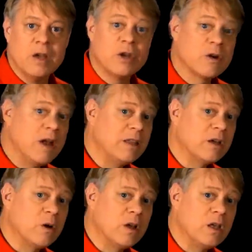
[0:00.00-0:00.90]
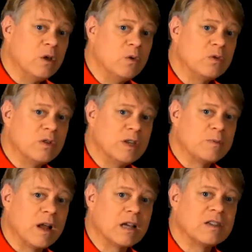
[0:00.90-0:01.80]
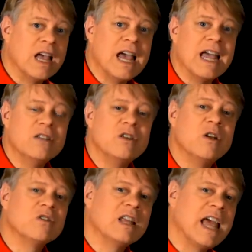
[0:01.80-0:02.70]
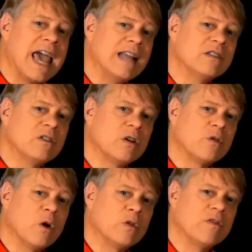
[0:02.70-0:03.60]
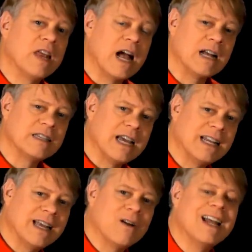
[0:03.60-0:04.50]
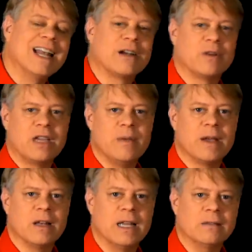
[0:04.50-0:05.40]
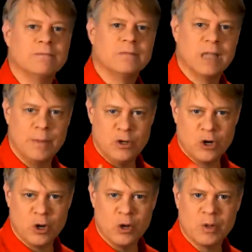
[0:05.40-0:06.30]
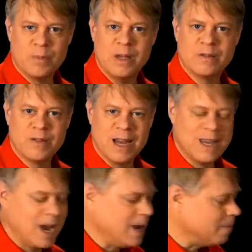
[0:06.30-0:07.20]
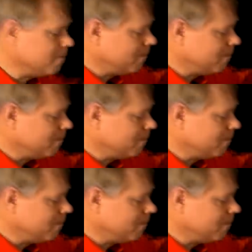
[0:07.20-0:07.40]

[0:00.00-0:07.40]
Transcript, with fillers: To create the coating used on these products, engineers enhance the growth of that oxide layer electrochemically. Let me show you with a piece of titanium.